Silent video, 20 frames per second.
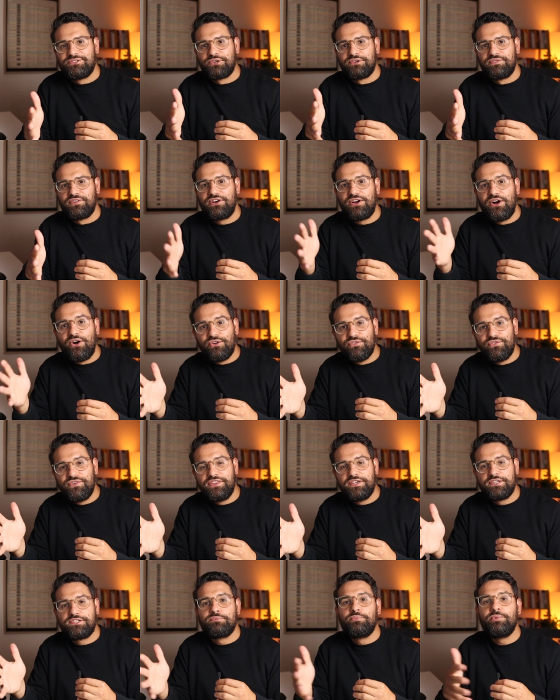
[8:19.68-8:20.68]
sort of a goal for
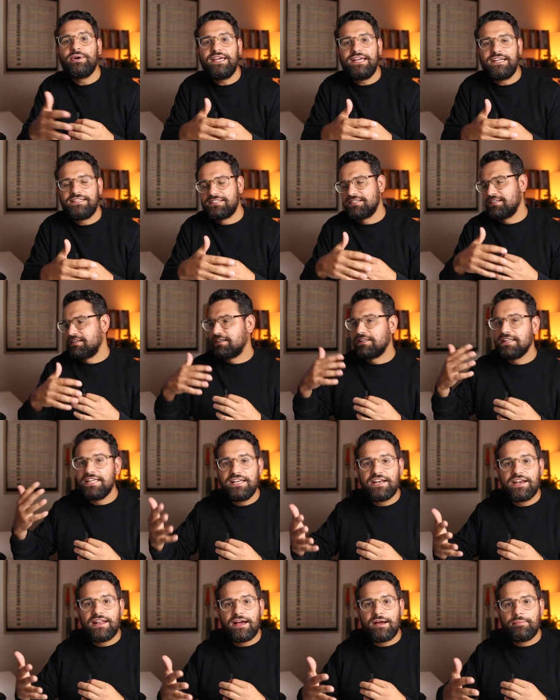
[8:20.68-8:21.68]
this week to
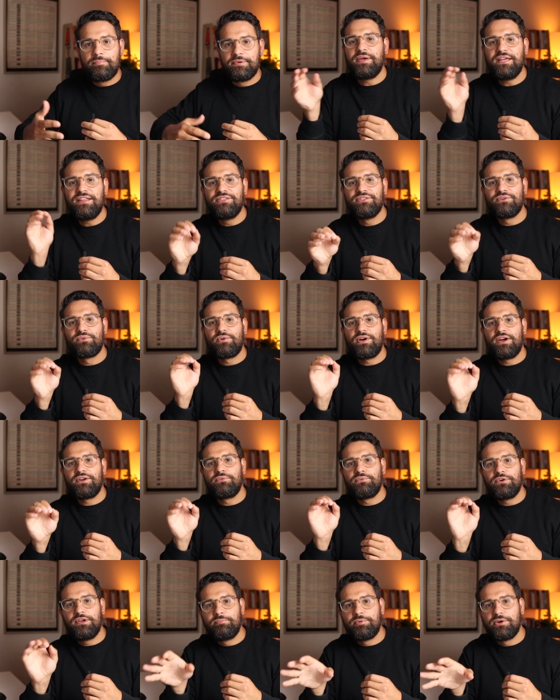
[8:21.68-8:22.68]
clean it up, pin the right
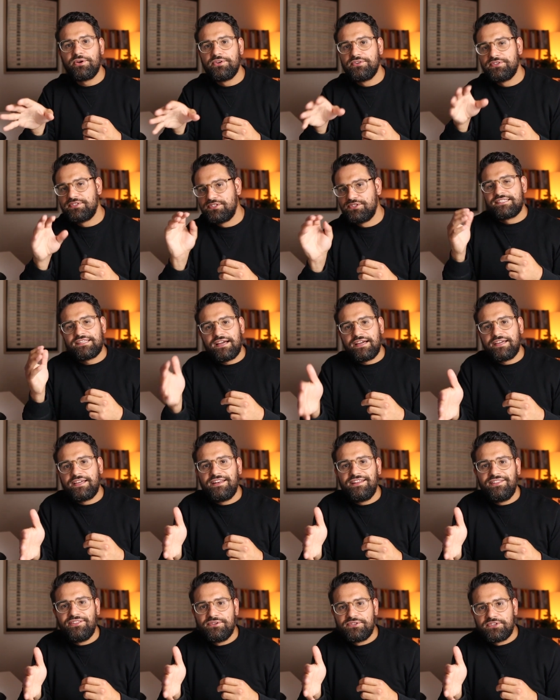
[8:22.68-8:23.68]
repos, start
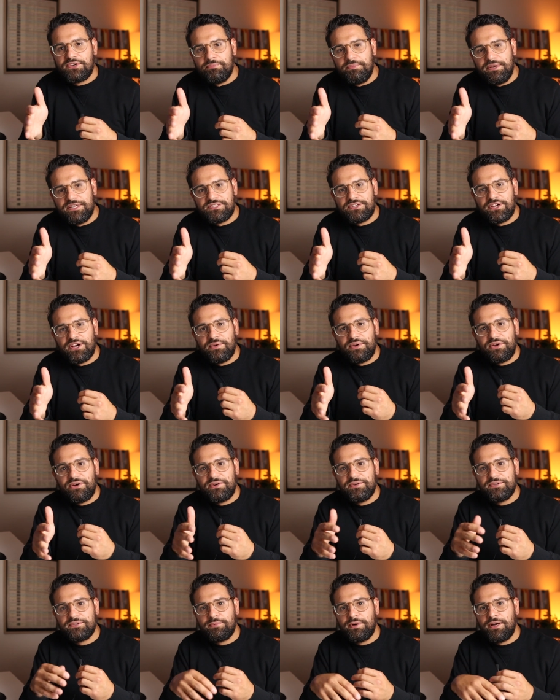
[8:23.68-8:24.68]
getting those commits going
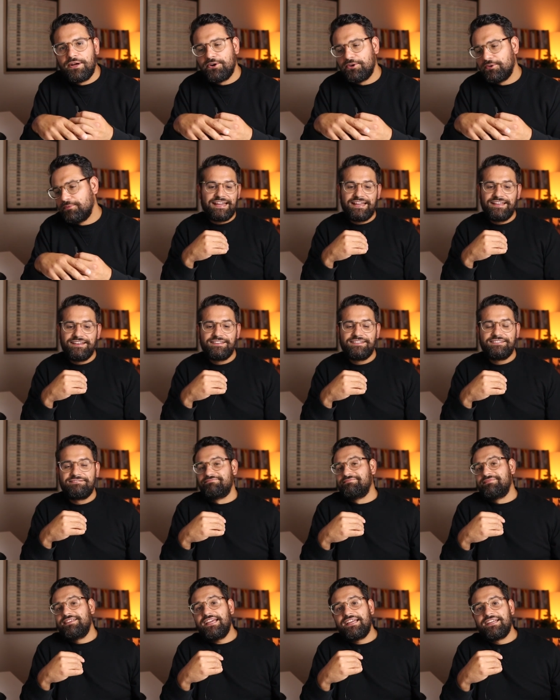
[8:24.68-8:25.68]
on as well. And
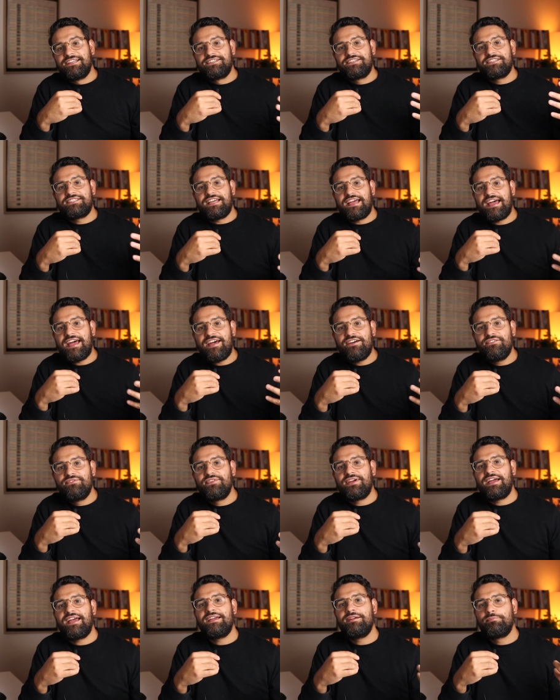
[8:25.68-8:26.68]
yeah, just
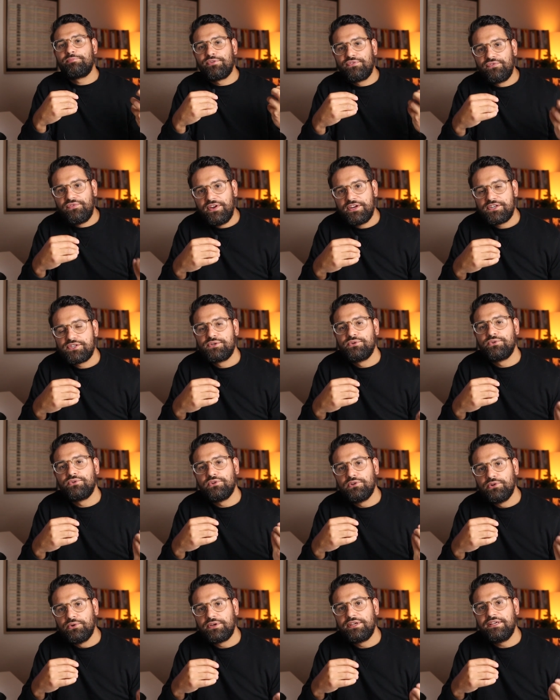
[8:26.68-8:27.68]
have a professional
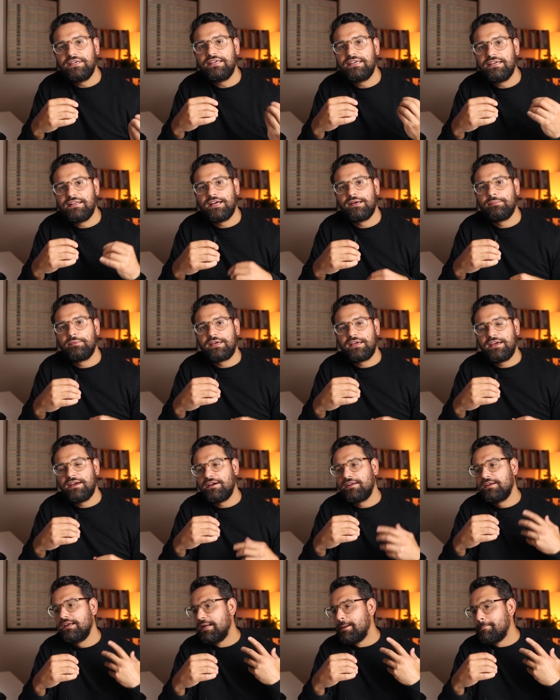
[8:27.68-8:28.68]
looking GitHub
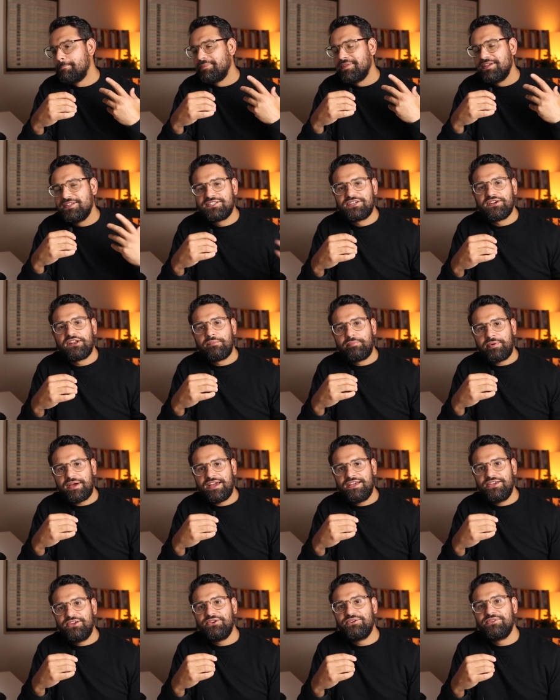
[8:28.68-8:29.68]
account. It's gonna
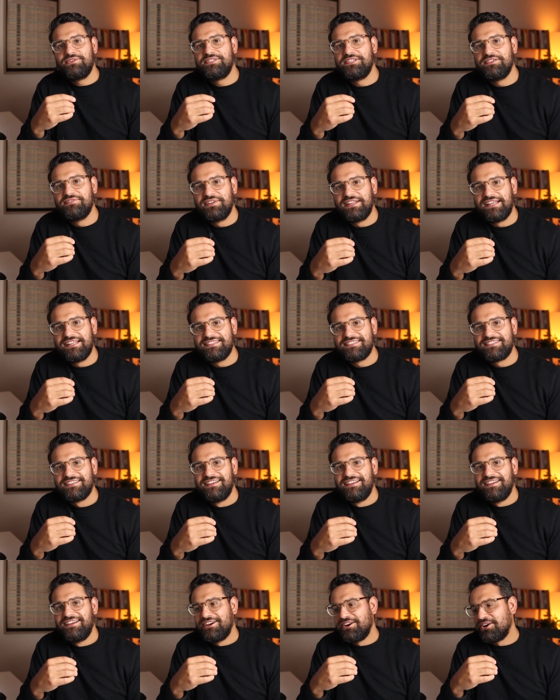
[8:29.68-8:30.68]
pay you dividends.
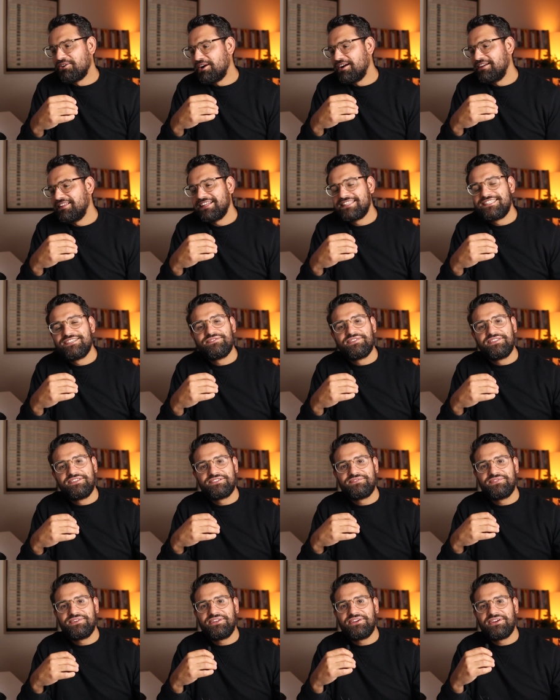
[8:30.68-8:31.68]
All right, that's it for this
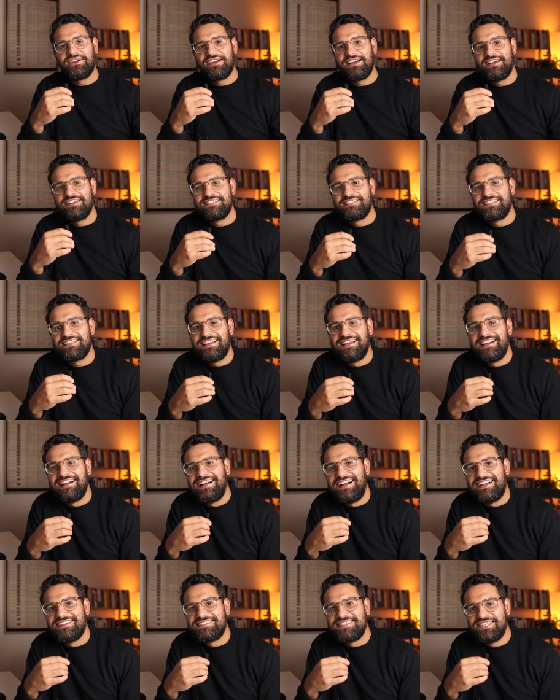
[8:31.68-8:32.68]
video, guys. Uh,
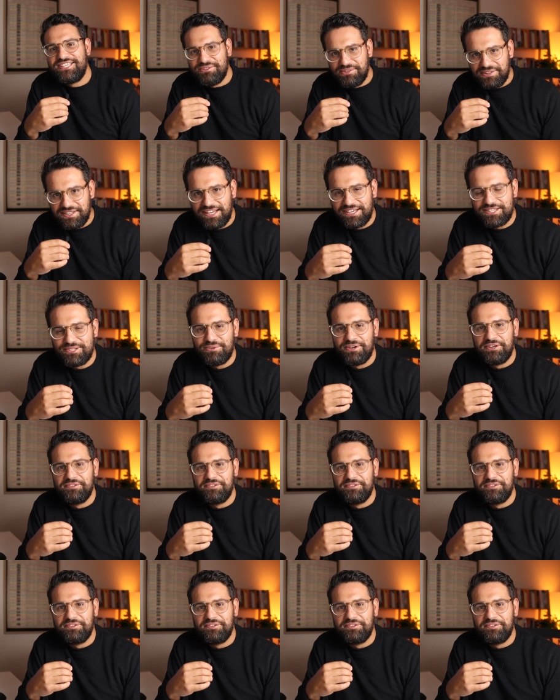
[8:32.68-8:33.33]
I'll see you in the next